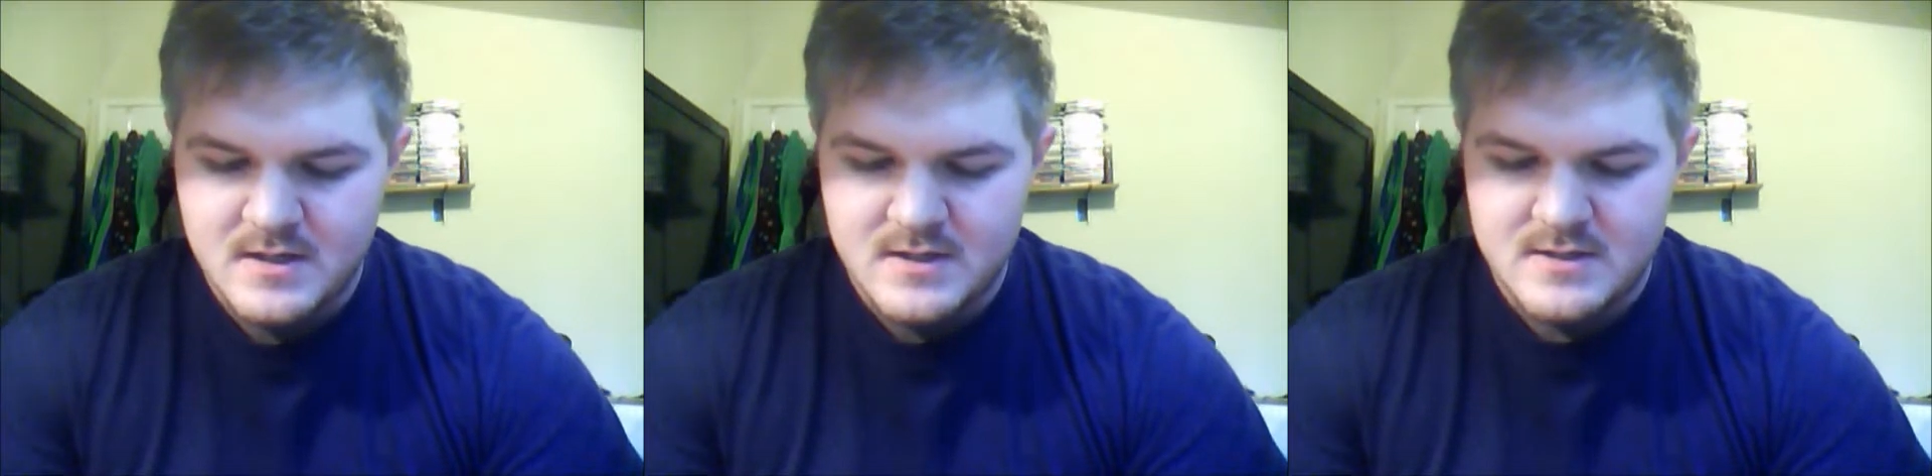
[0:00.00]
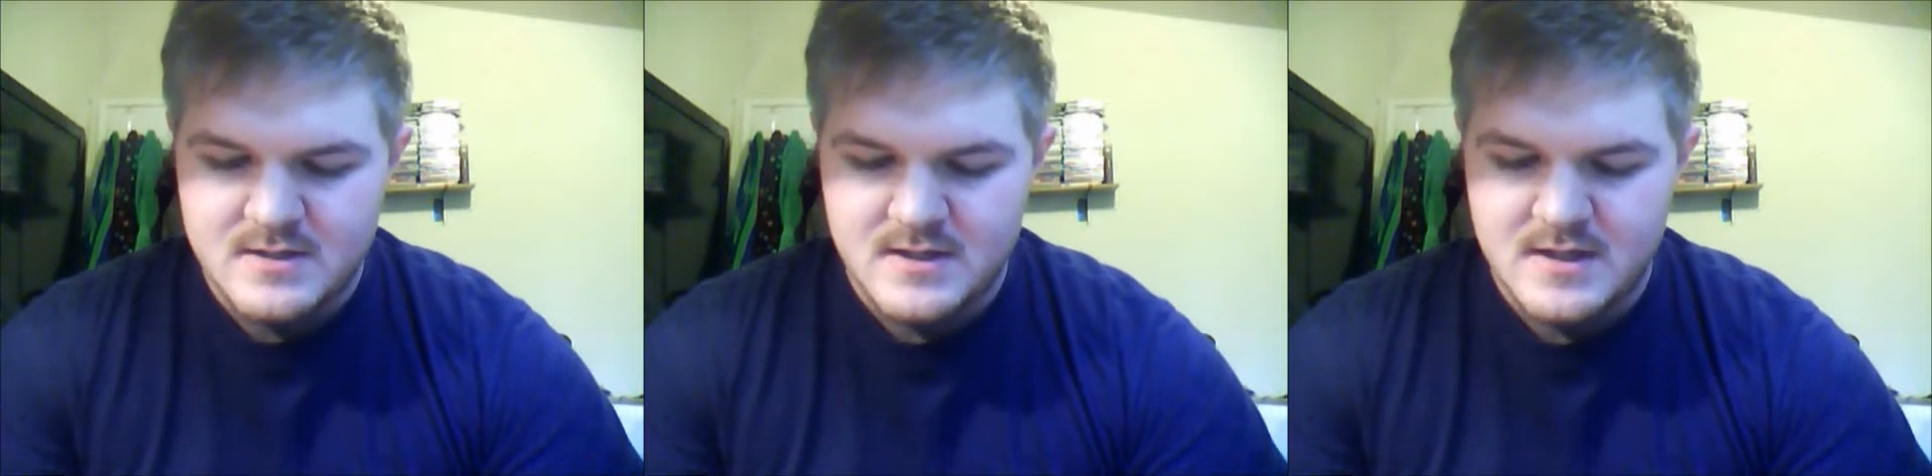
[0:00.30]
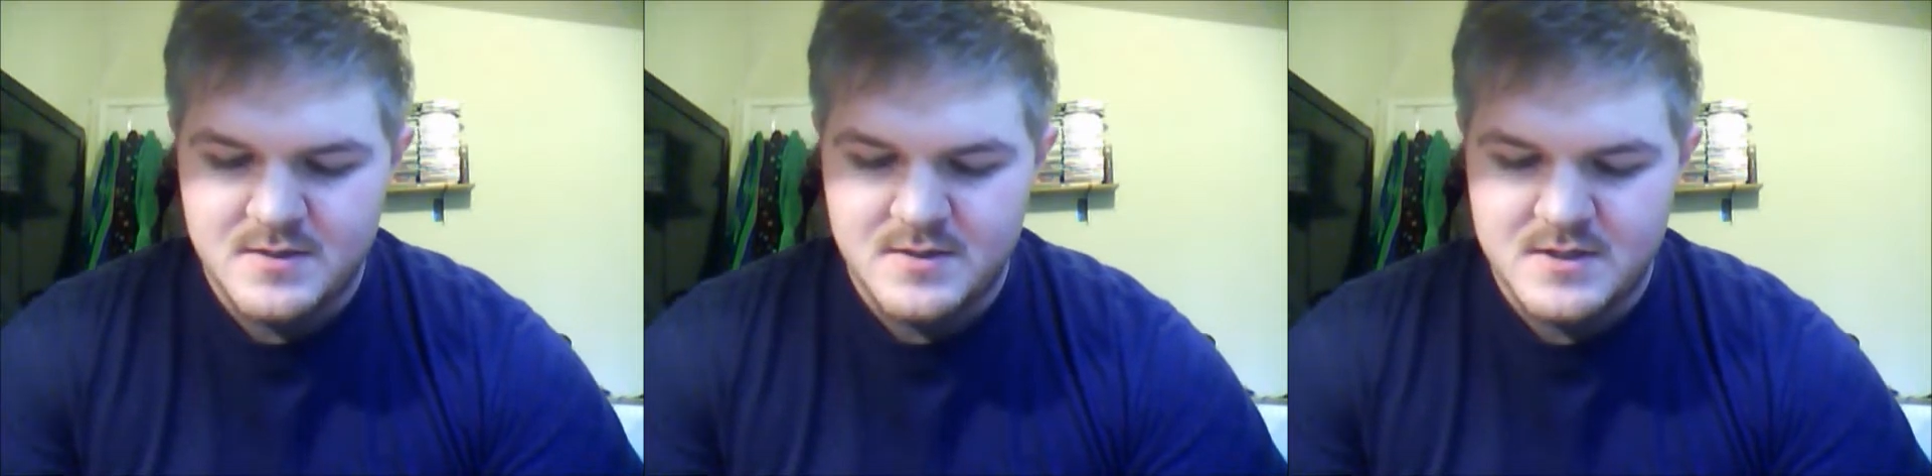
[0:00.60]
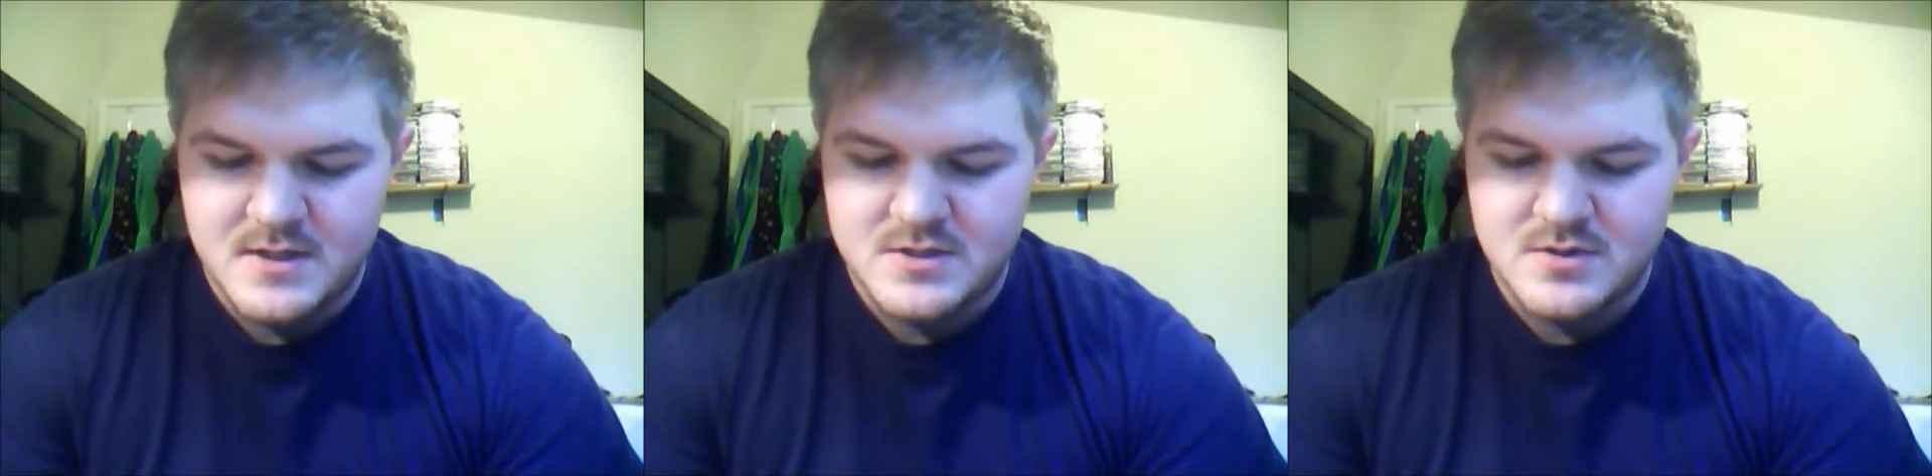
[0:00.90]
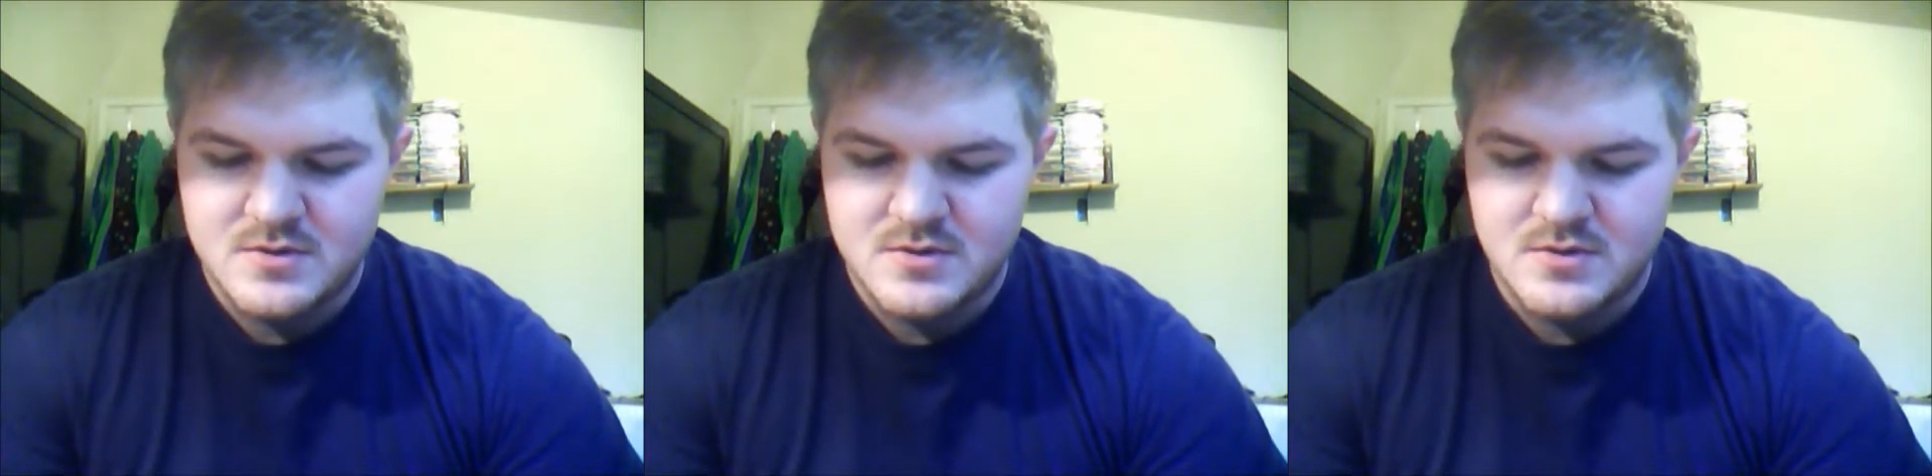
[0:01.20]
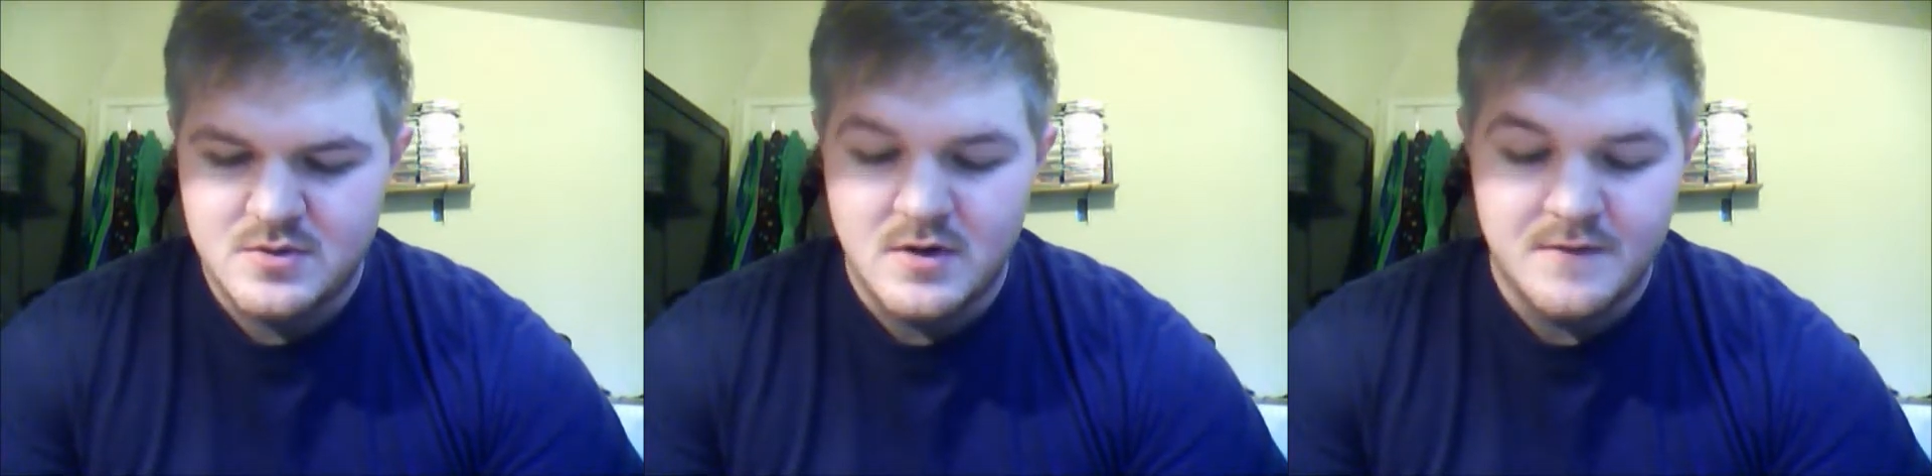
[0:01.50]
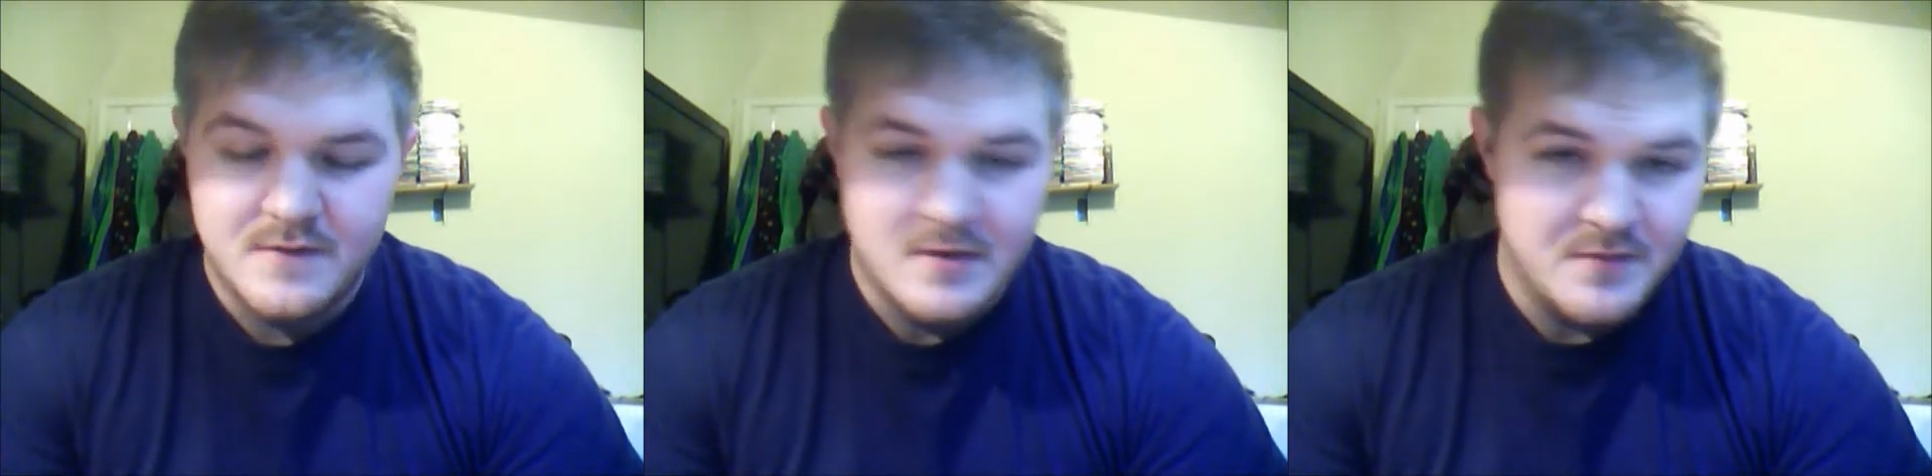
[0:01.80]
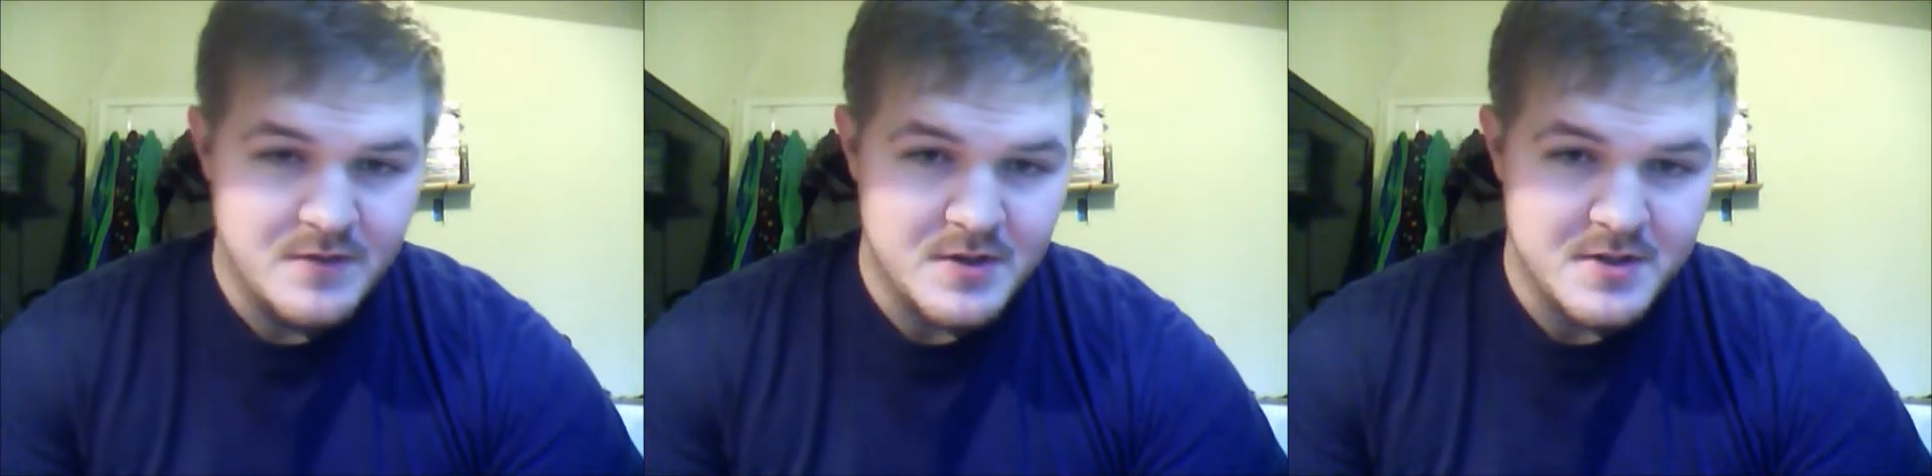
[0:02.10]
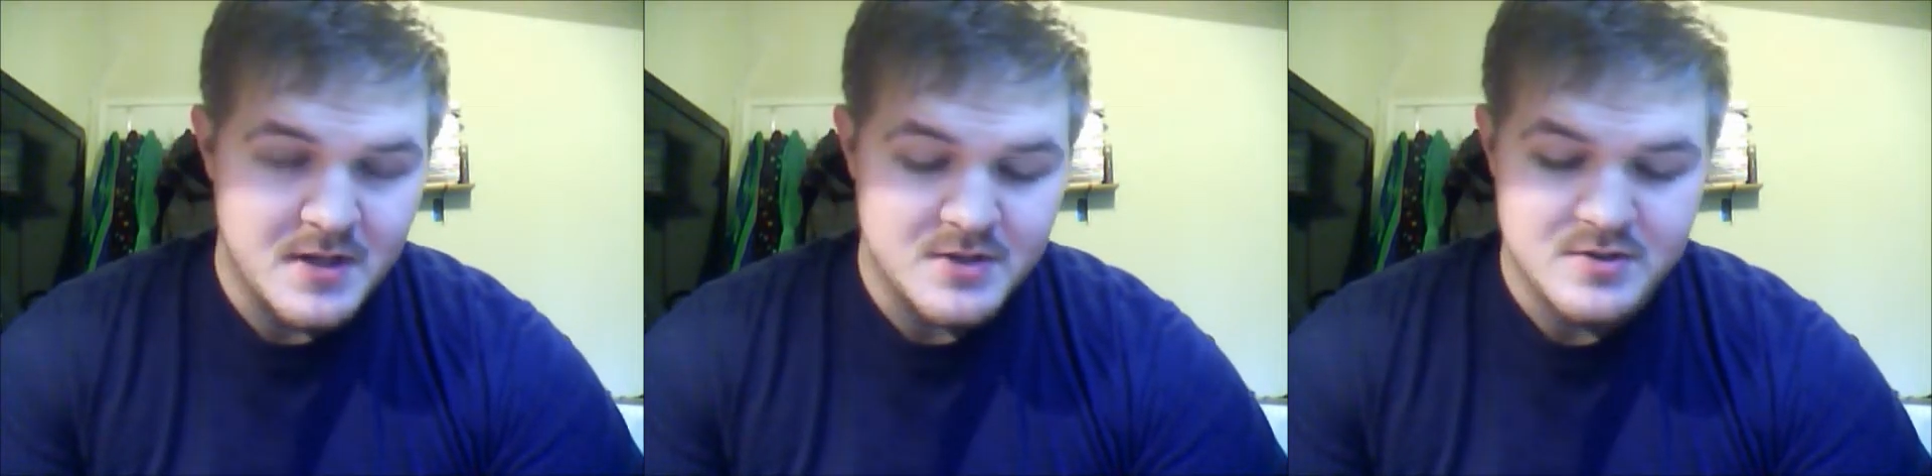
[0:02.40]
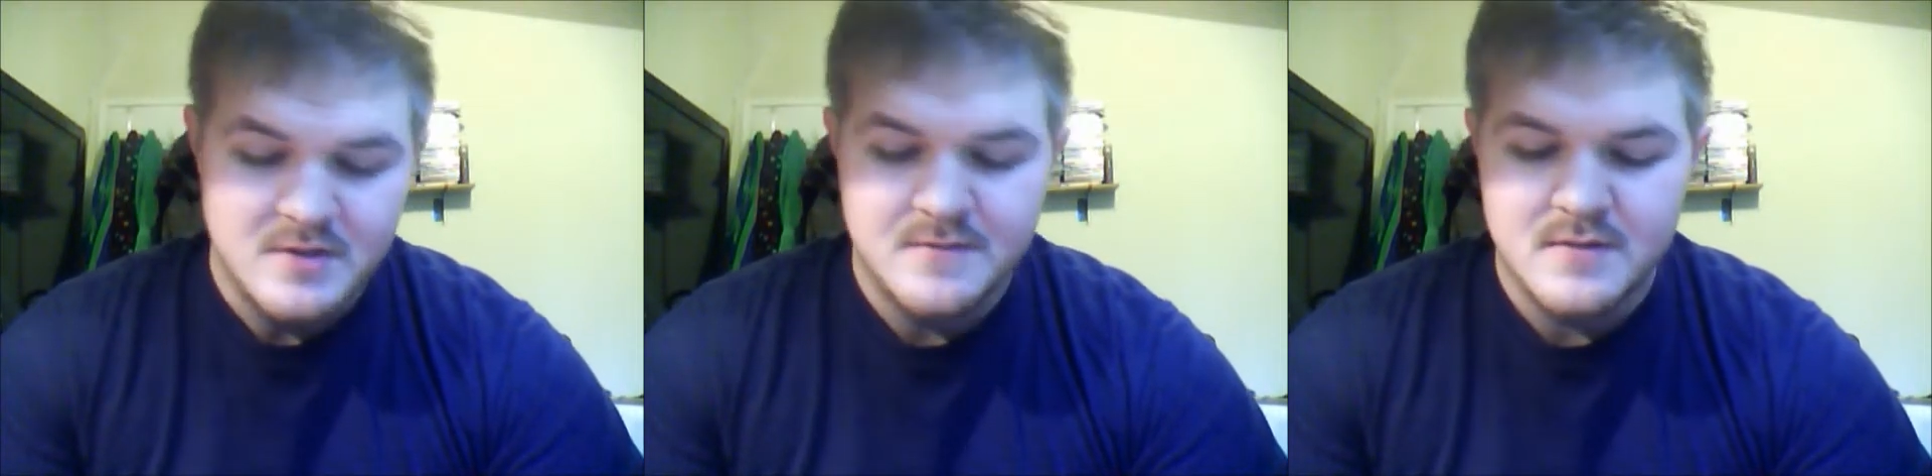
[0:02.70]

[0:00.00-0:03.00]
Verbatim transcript: Today I'm gonna teach you a few different things actually.